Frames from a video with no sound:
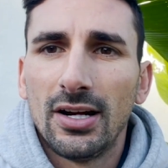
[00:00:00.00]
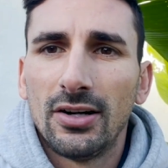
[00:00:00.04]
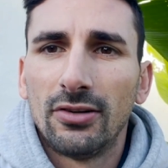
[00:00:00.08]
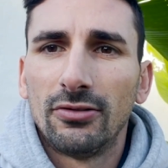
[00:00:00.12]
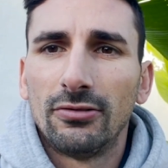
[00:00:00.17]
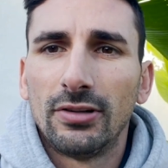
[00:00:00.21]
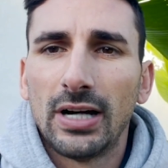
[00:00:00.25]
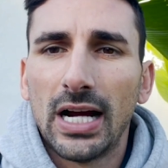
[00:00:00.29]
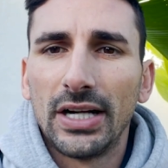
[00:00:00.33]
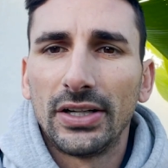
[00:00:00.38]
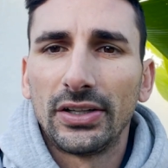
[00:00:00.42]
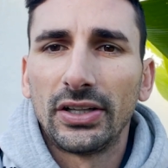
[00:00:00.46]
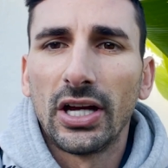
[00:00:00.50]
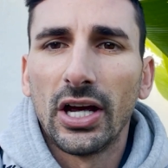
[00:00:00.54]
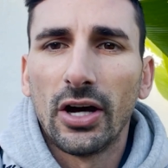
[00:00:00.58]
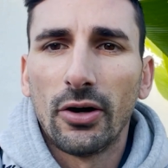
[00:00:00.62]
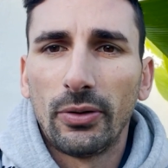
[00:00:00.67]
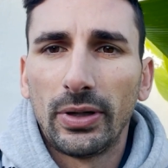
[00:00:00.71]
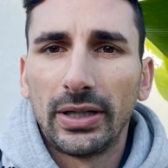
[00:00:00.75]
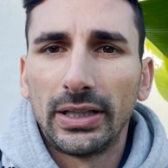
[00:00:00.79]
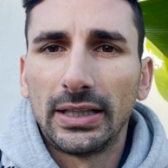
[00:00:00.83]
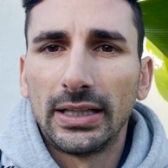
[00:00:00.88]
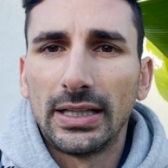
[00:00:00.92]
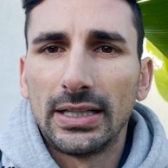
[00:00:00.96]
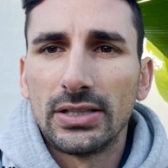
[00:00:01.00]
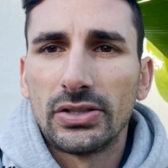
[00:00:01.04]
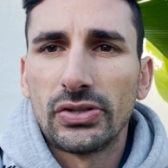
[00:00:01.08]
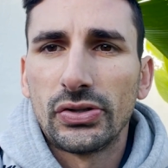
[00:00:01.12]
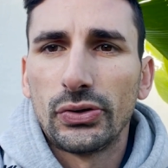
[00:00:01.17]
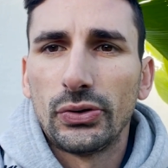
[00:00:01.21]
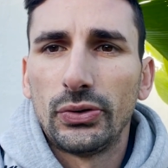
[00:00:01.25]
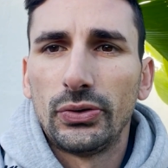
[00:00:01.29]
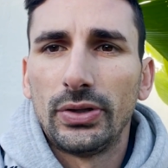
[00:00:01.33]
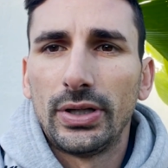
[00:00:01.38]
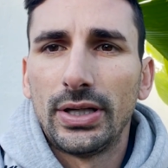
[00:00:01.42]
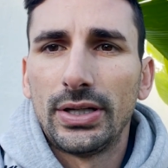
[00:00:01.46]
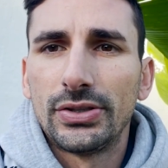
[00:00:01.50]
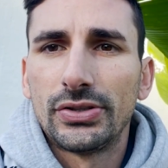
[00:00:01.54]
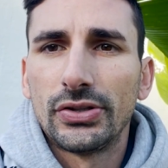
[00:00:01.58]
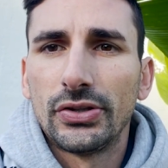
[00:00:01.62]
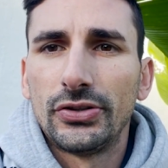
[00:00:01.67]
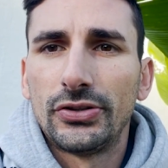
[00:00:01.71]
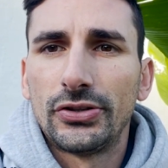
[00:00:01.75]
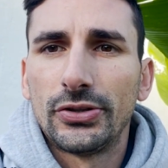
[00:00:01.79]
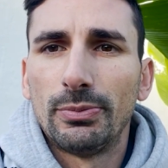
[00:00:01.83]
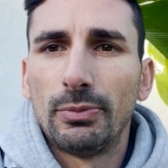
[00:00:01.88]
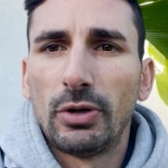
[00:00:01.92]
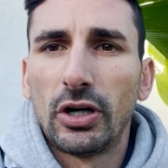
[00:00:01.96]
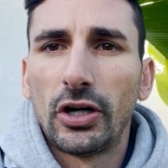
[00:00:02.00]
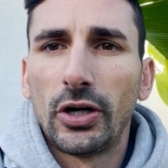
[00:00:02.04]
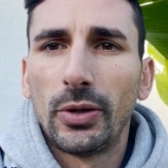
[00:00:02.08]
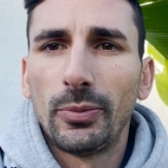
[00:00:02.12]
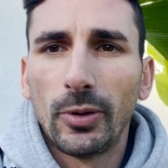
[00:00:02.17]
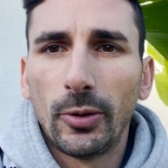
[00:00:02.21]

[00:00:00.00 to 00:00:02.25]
run going into into tomorrow.